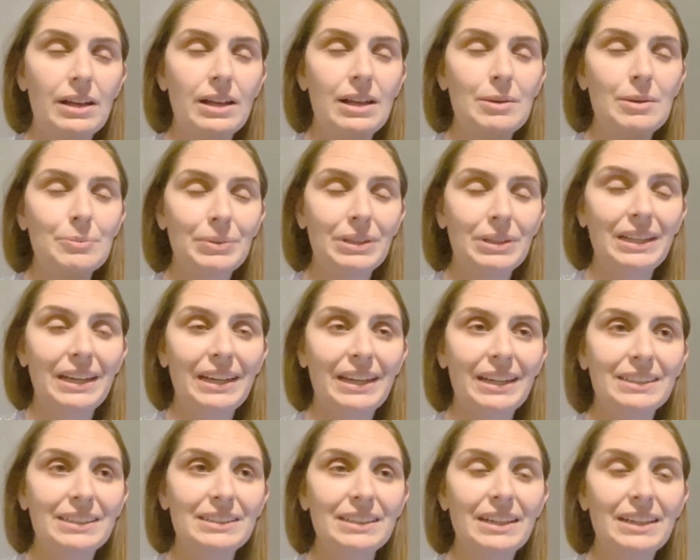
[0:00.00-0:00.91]

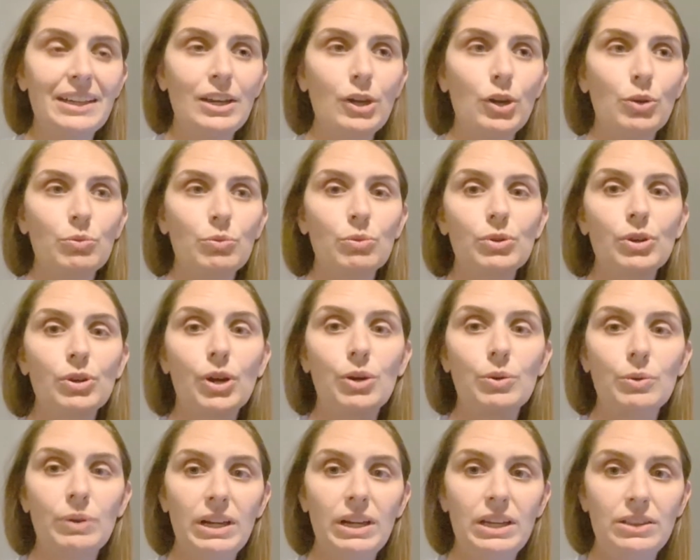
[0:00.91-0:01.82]
planned will
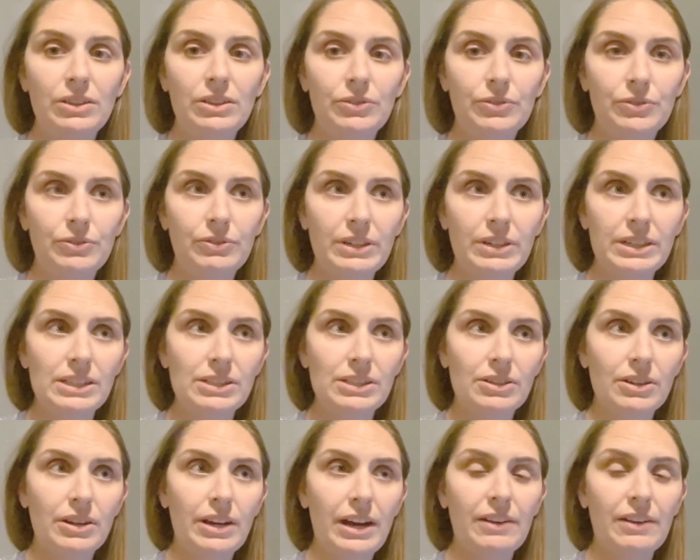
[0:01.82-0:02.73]
go in the
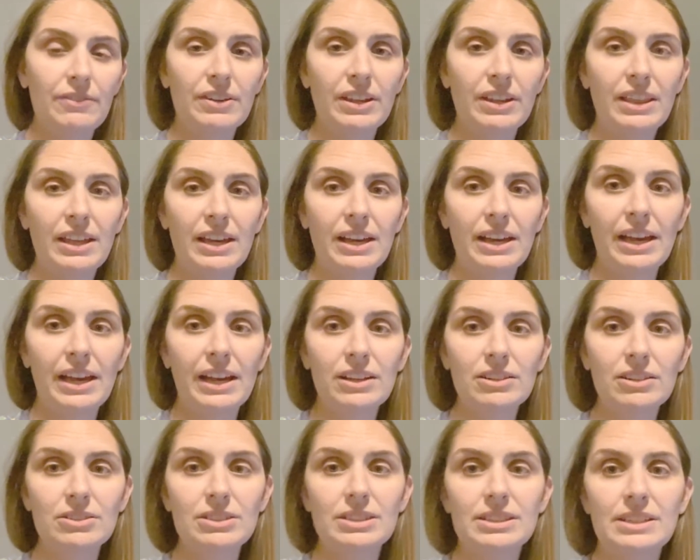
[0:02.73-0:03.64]
freezer. Everything
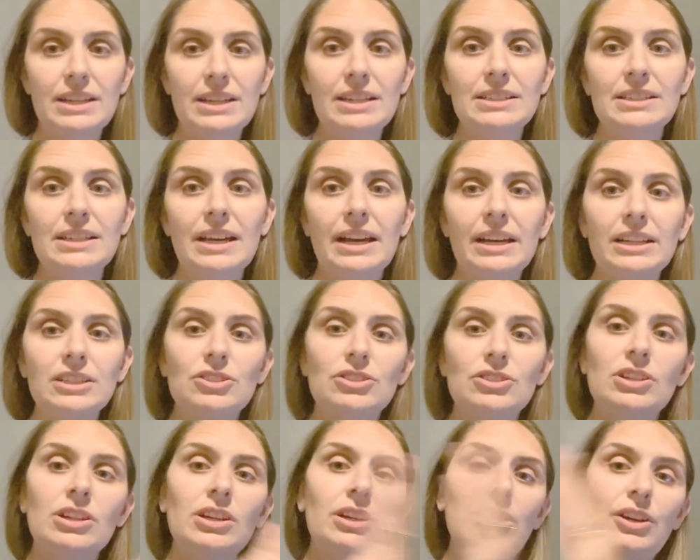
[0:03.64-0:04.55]
else that is
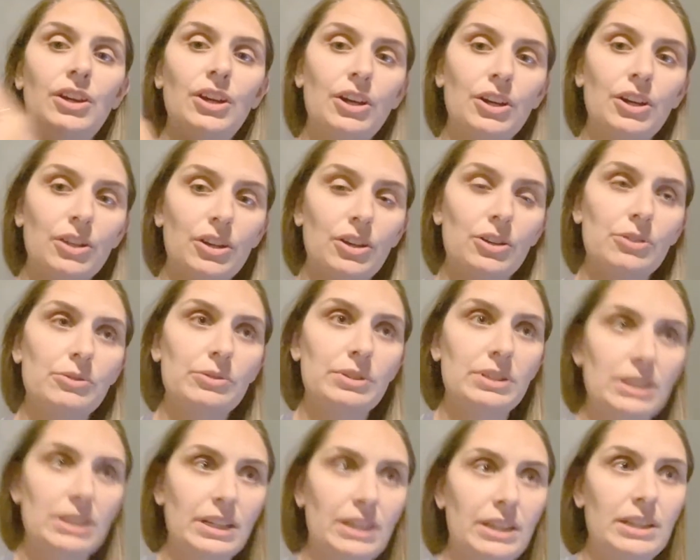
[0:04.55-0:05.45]
extra
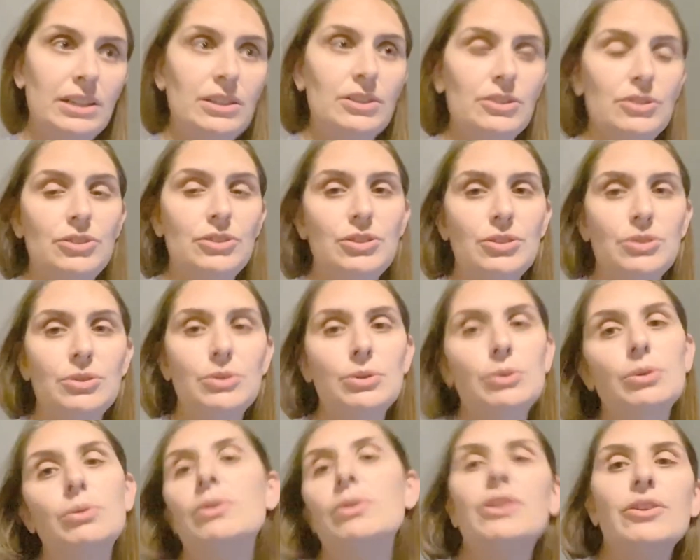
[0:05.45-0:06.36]
goes
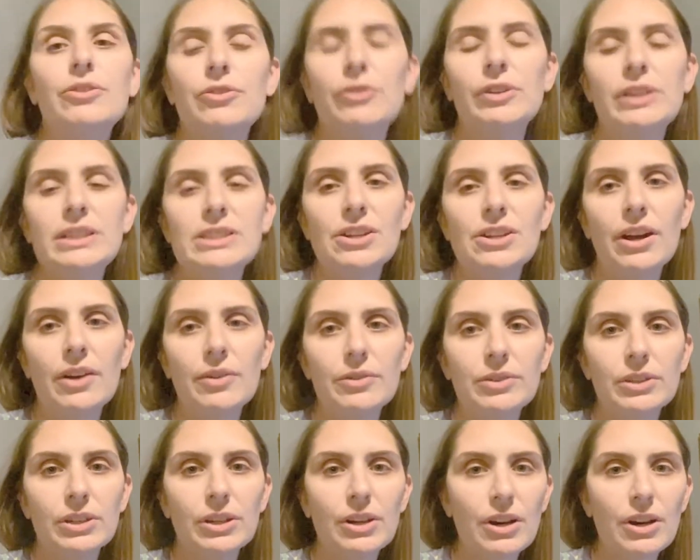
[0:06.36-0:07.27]
into the freezer out in
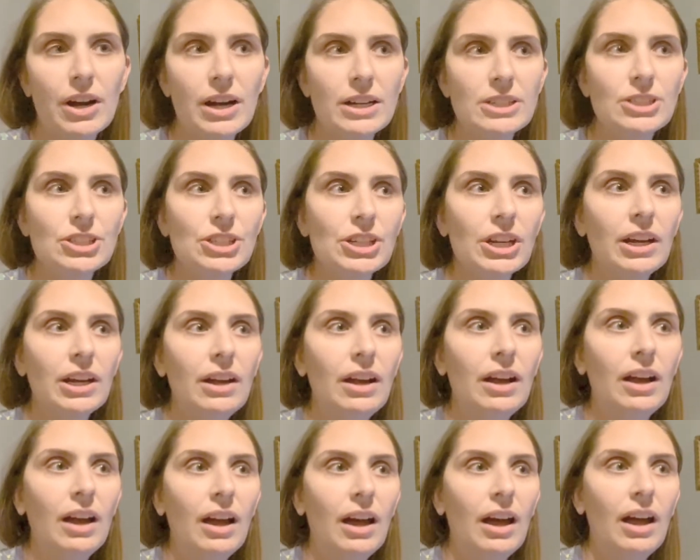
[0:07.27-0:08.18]
the garage.
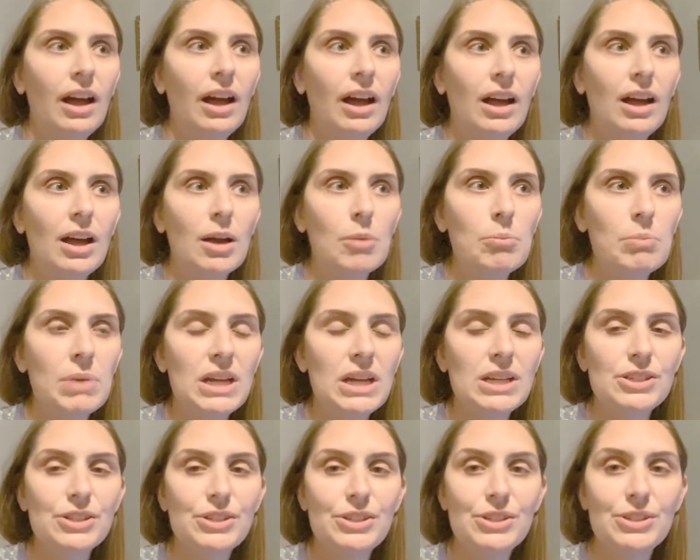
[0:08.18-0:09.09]

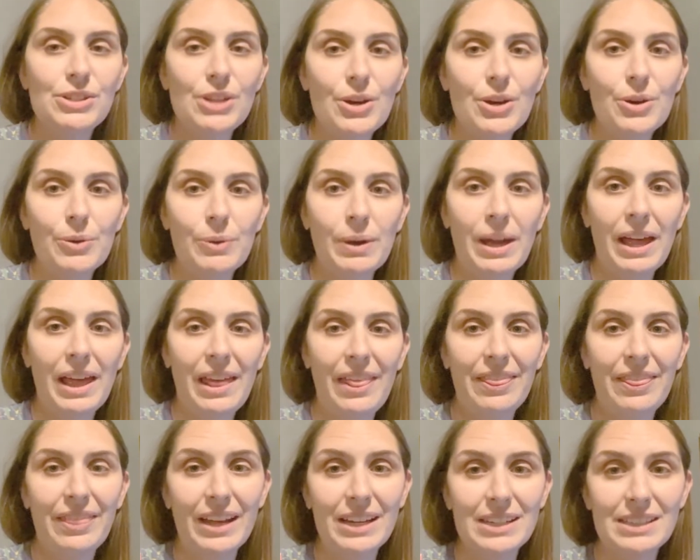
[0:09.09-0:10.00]
So
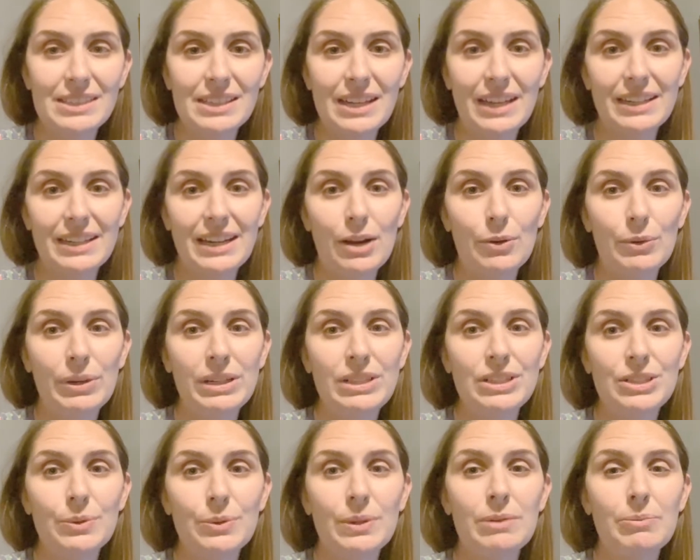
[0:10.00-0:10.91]
that is kind of how we
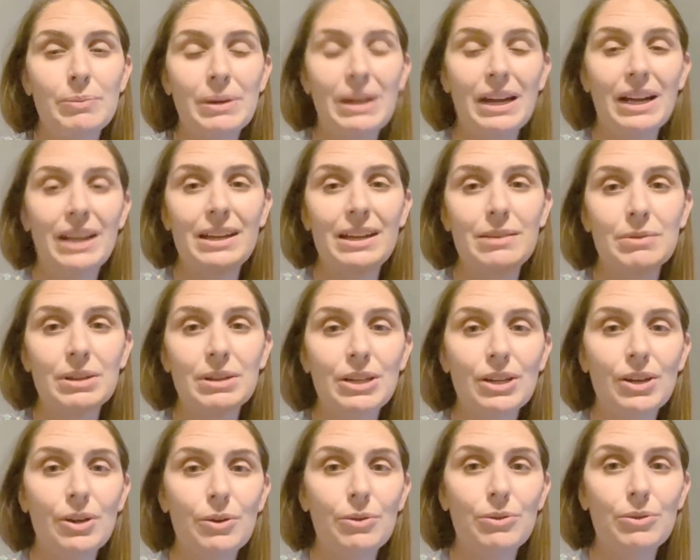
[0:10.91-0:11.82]
do it, but I am going to
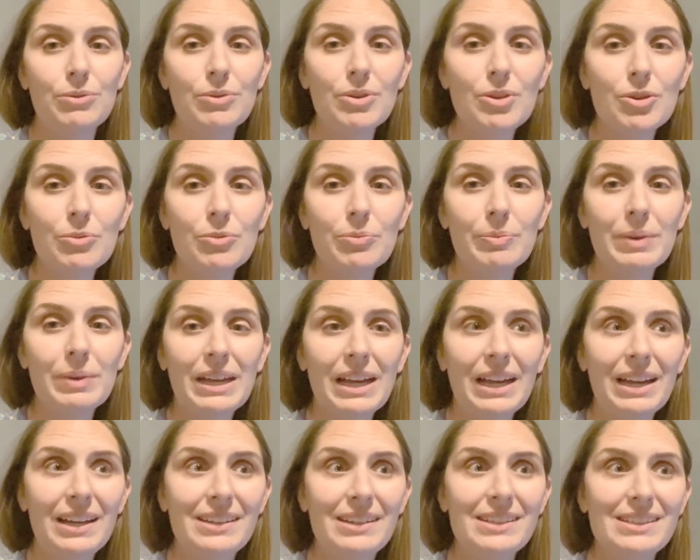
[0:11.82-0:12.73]
go through
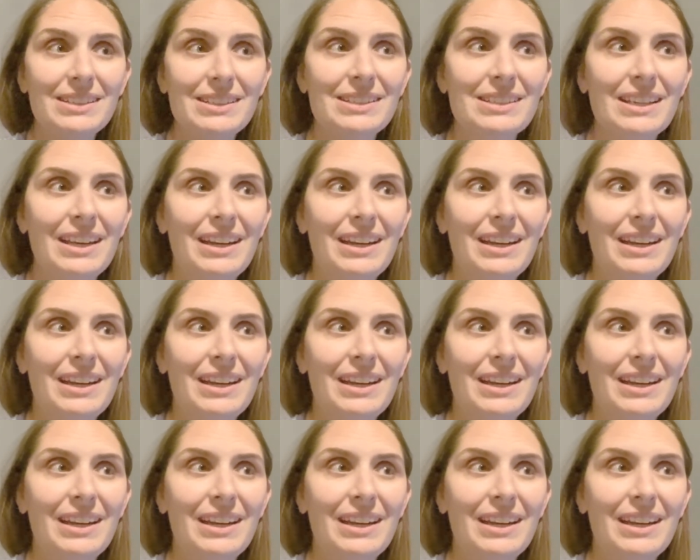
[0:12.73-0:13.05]
because